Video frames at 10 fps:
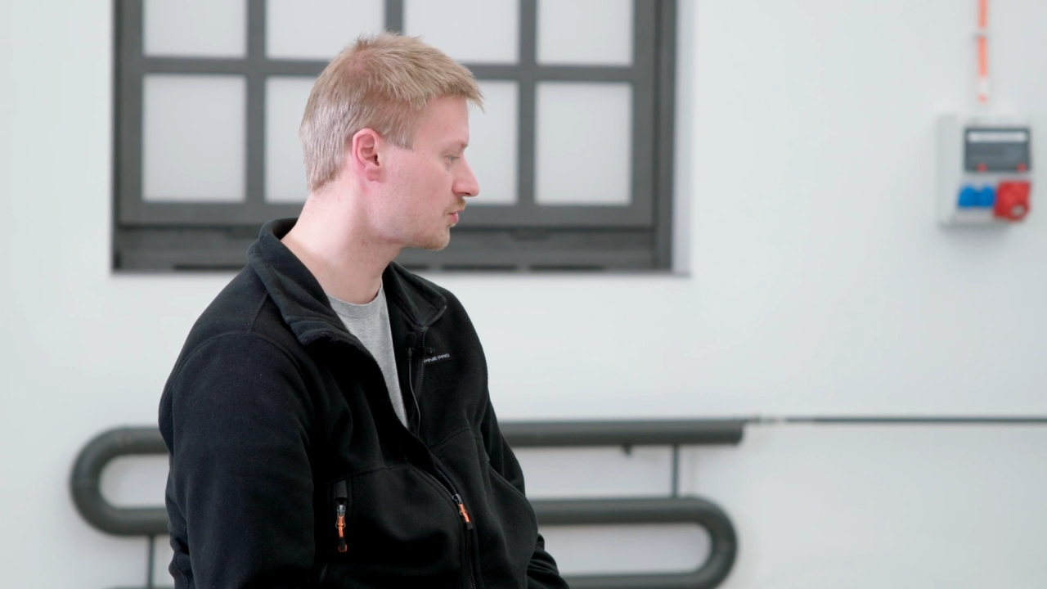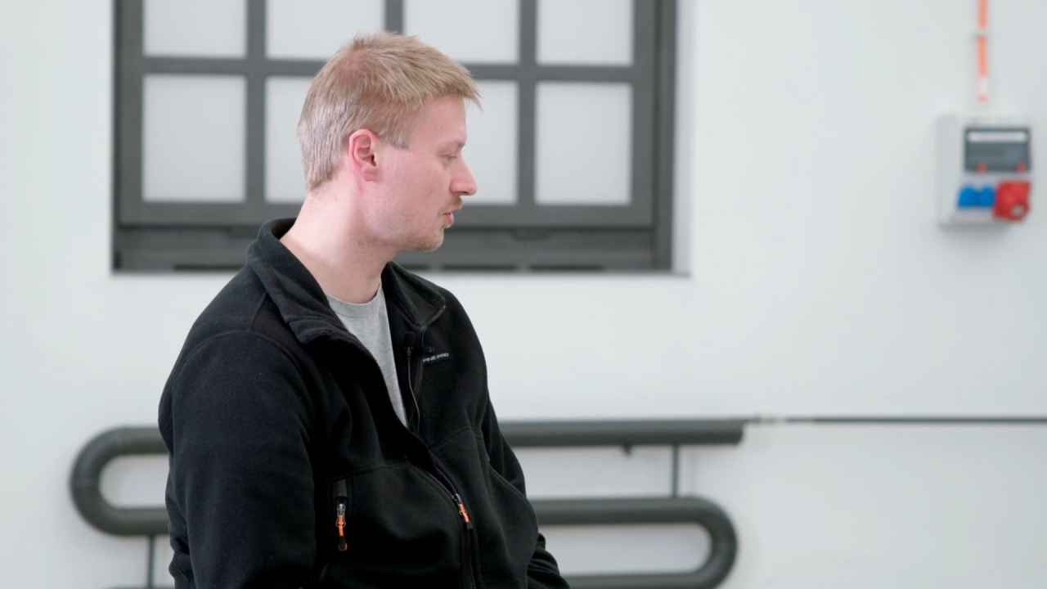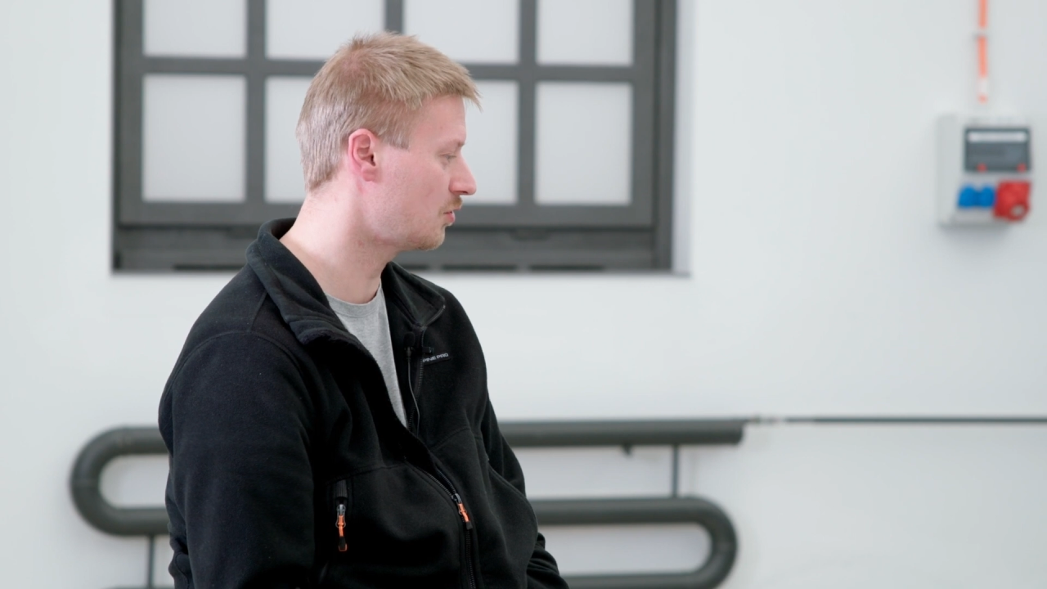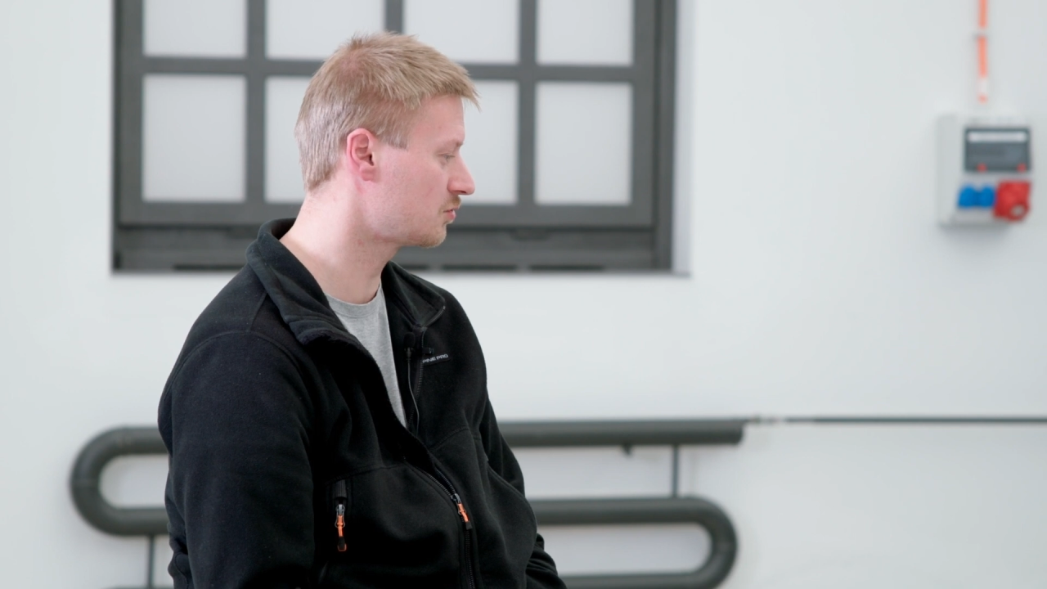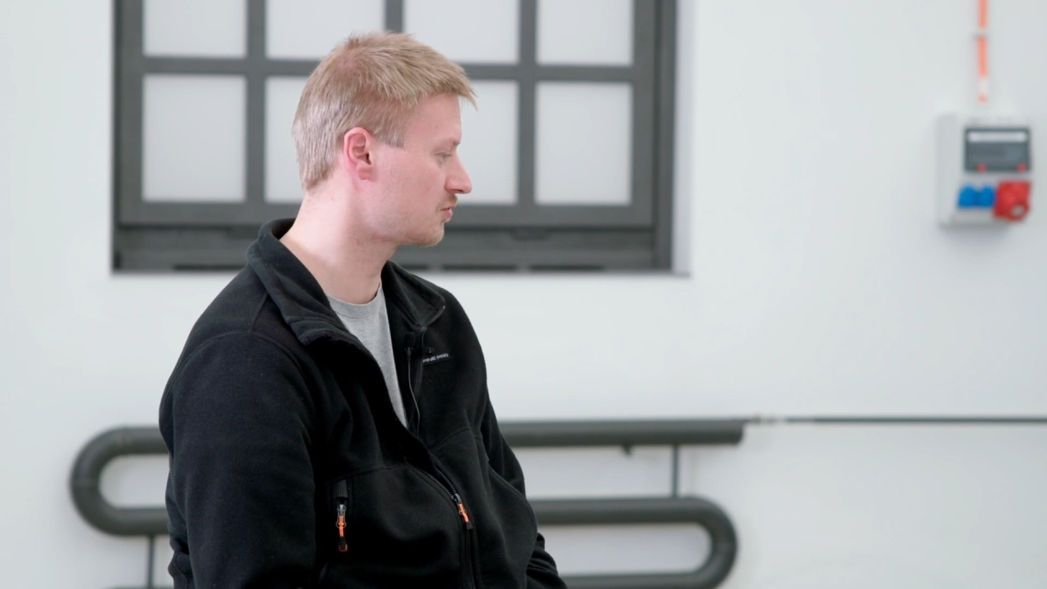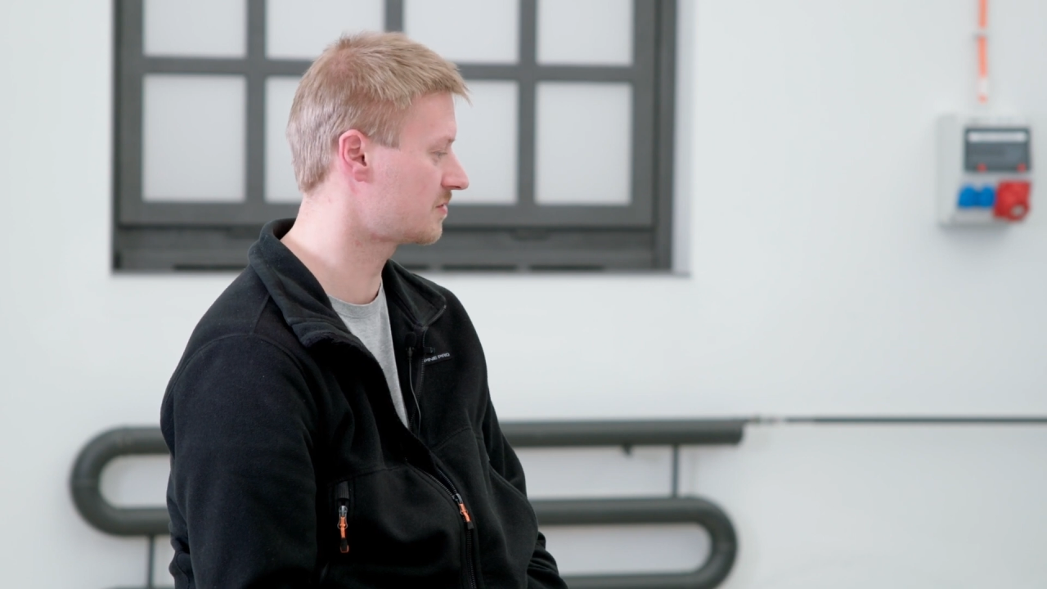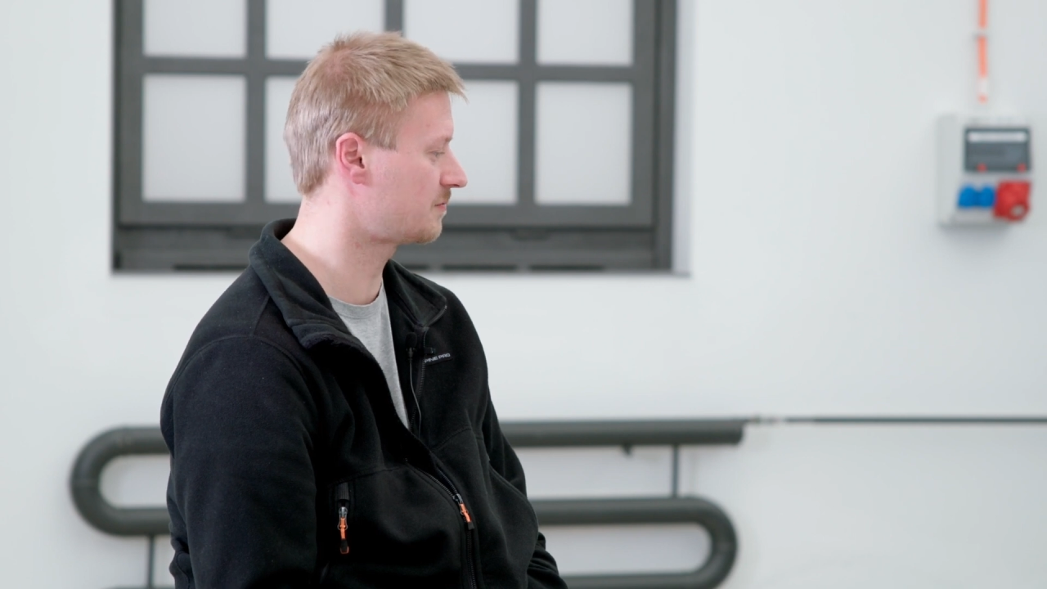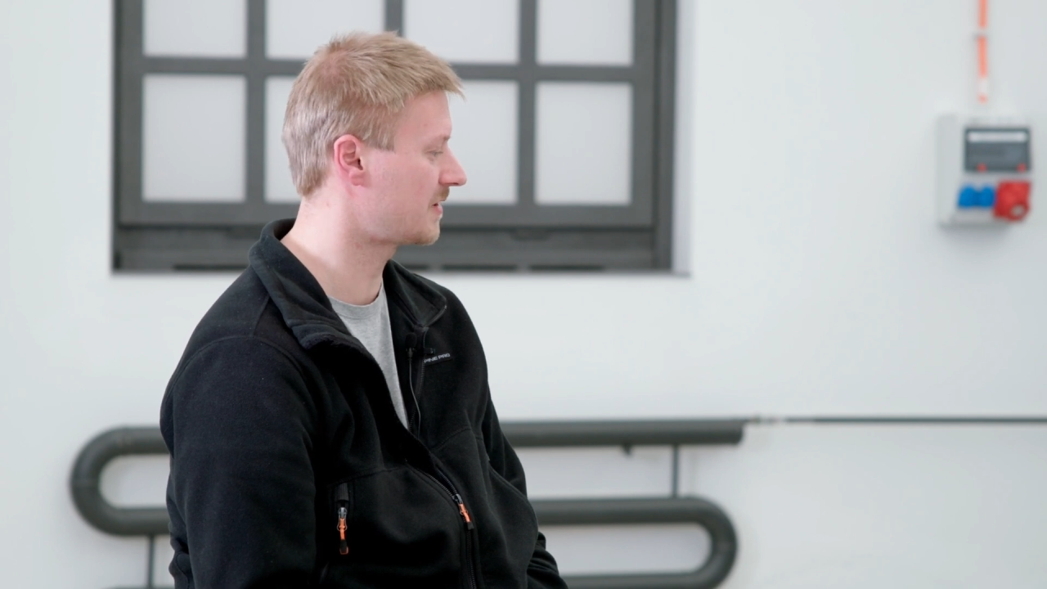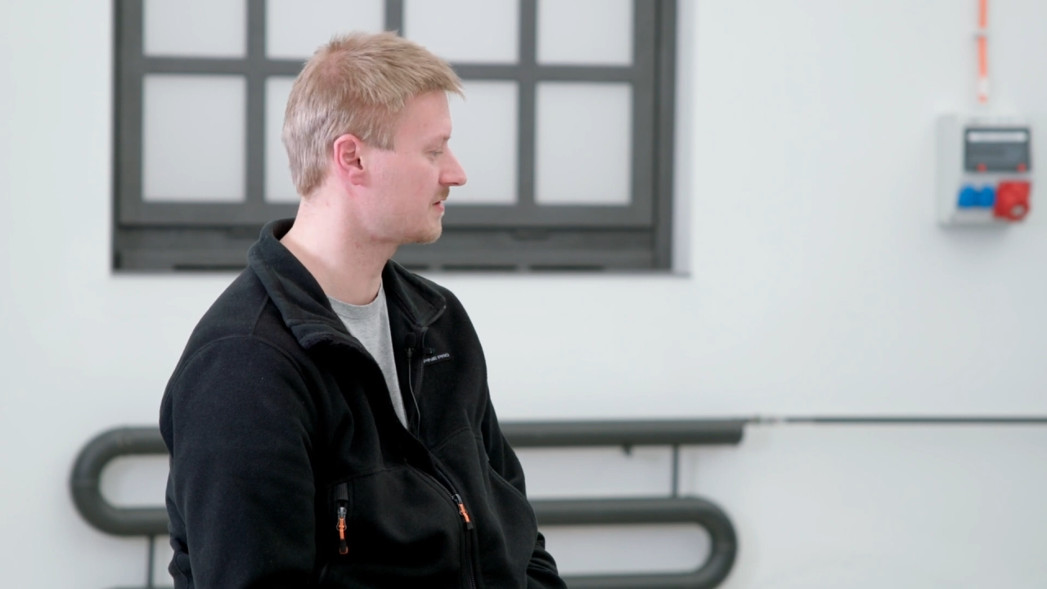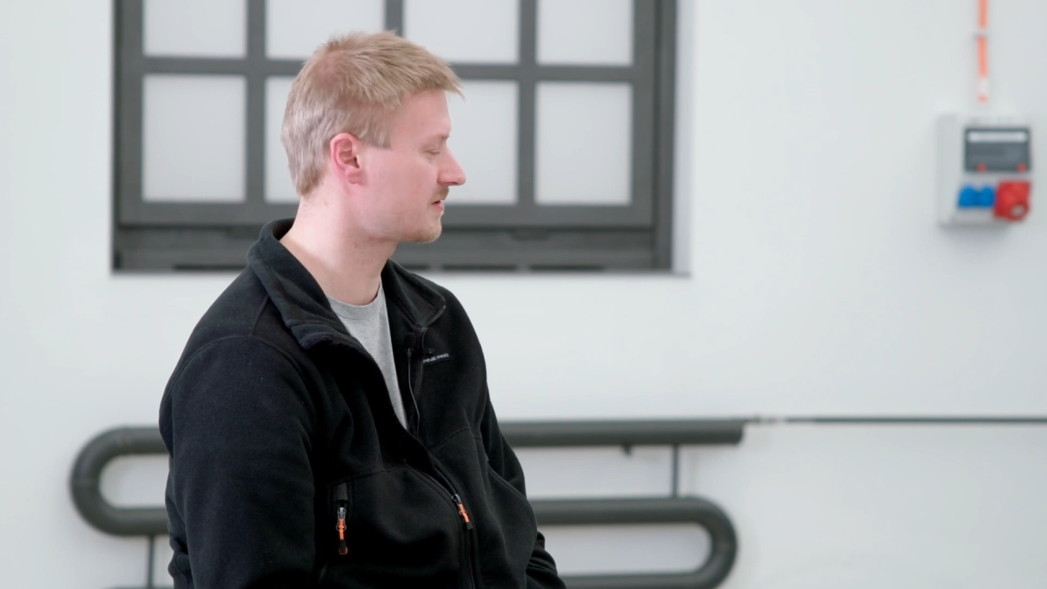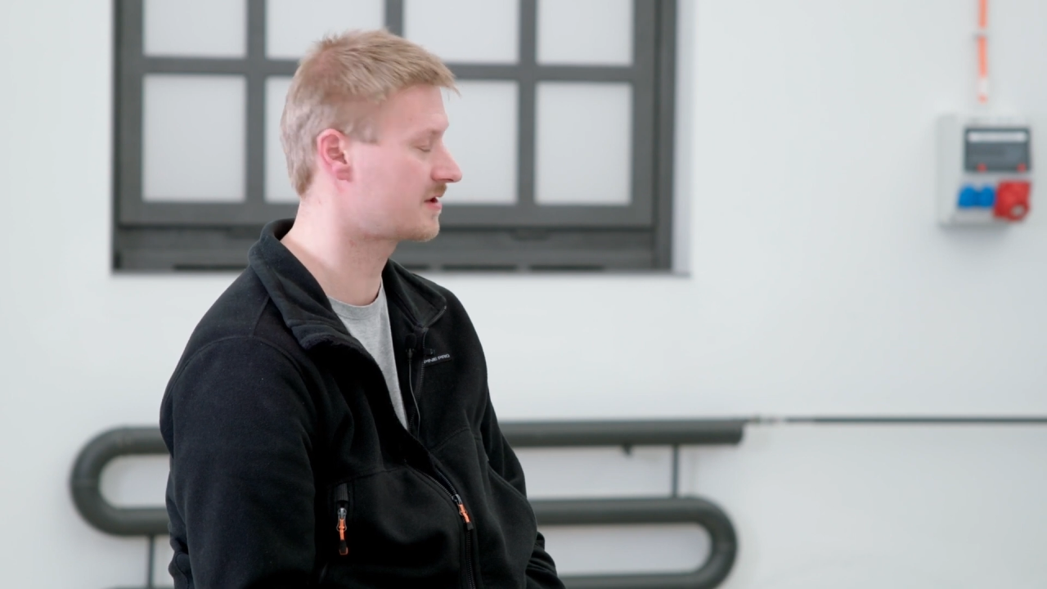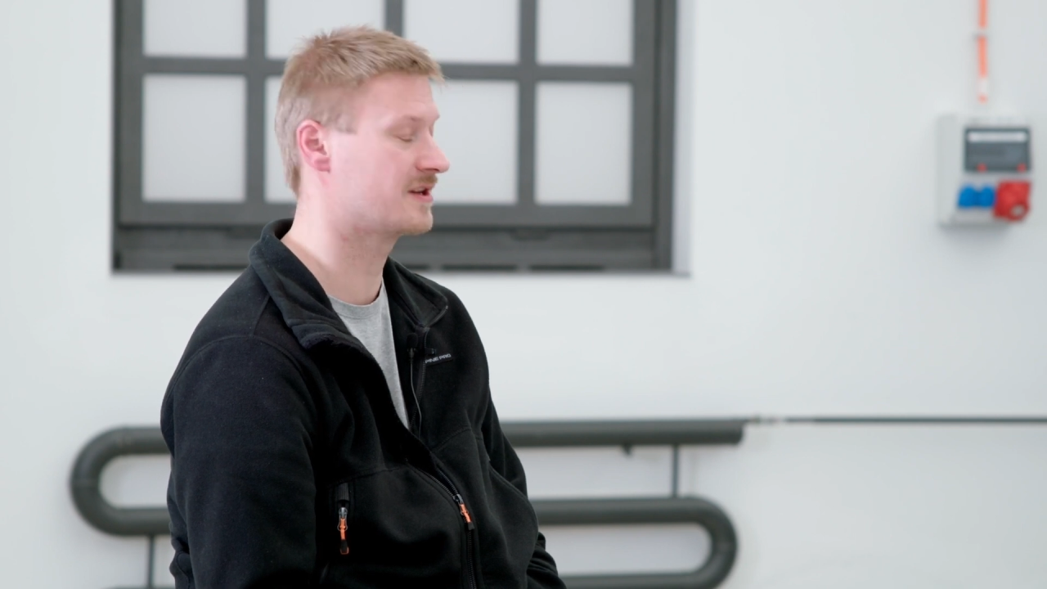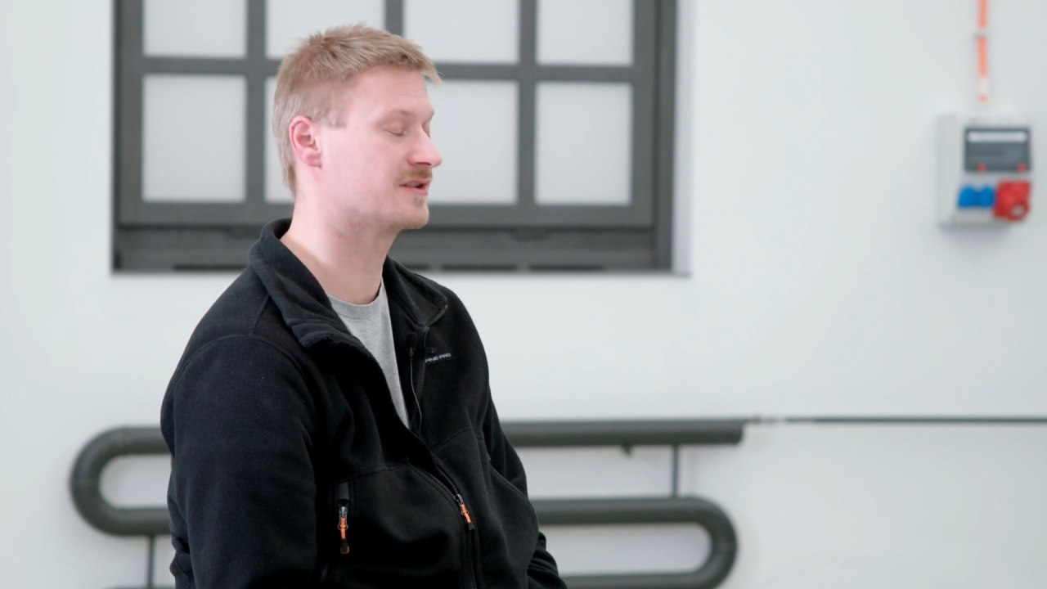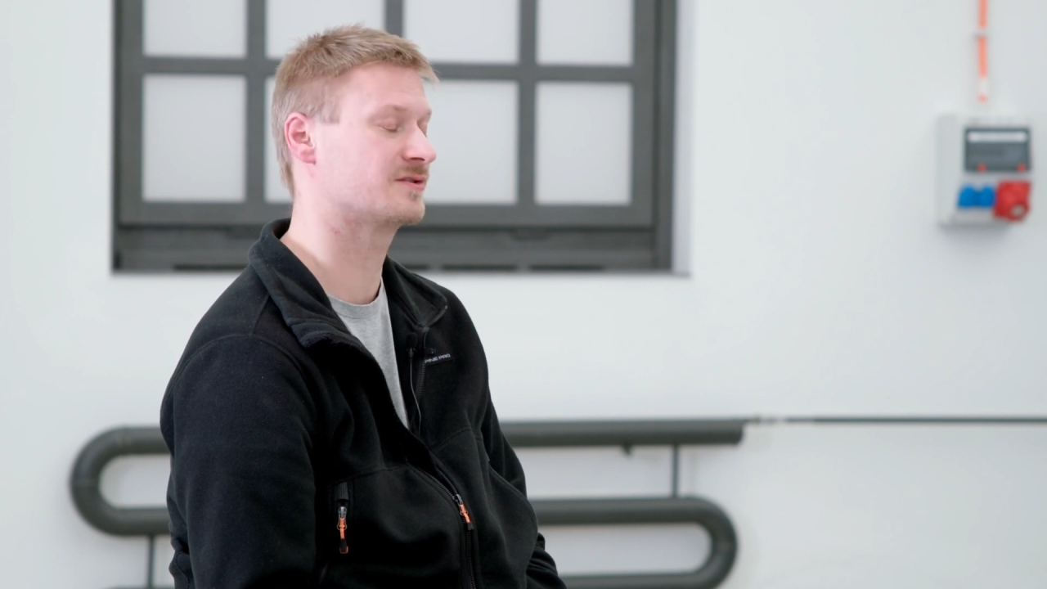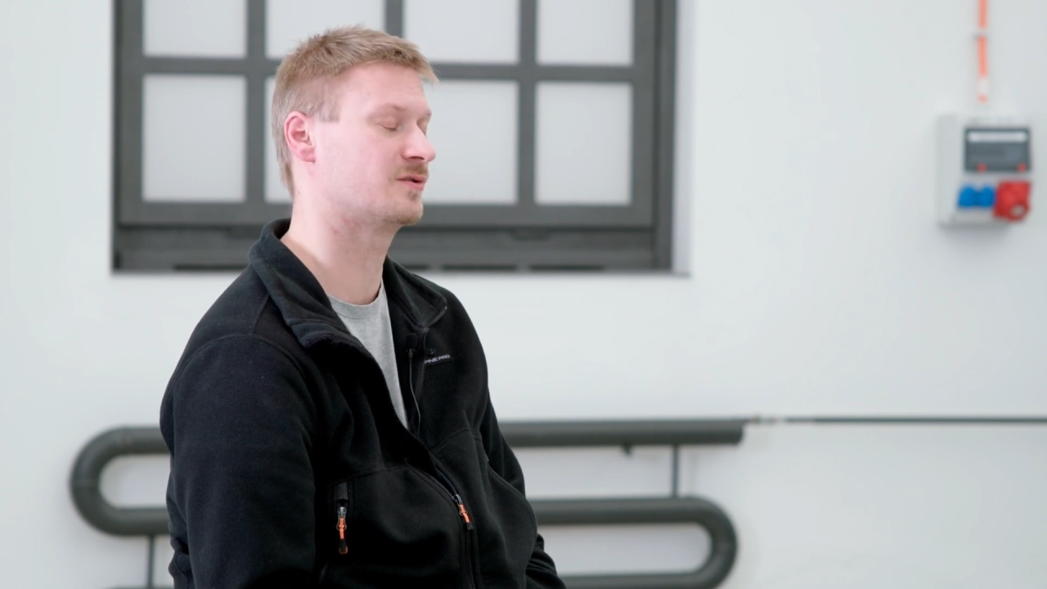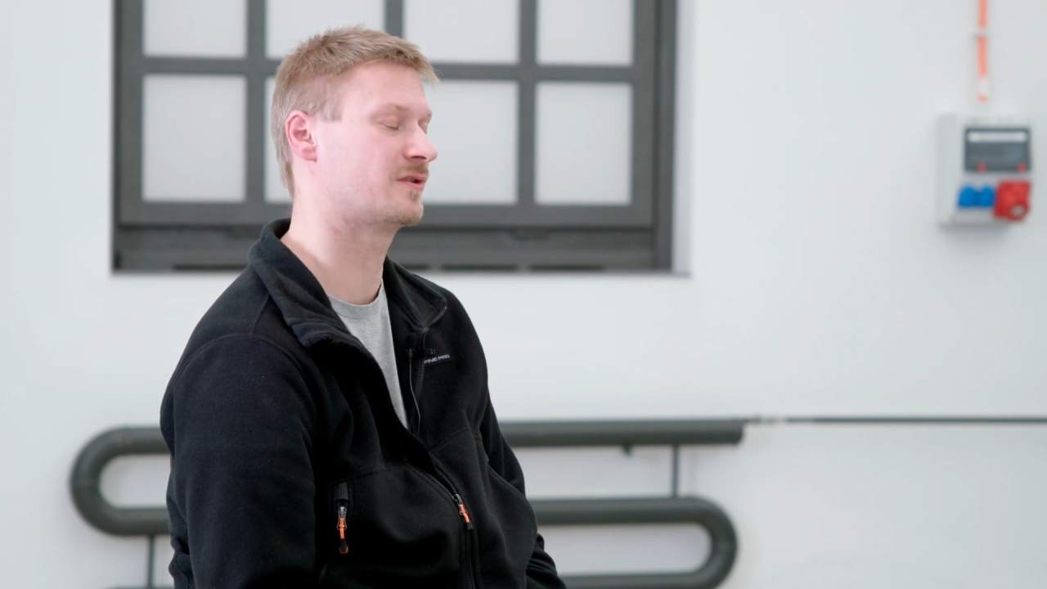show to the pedestrians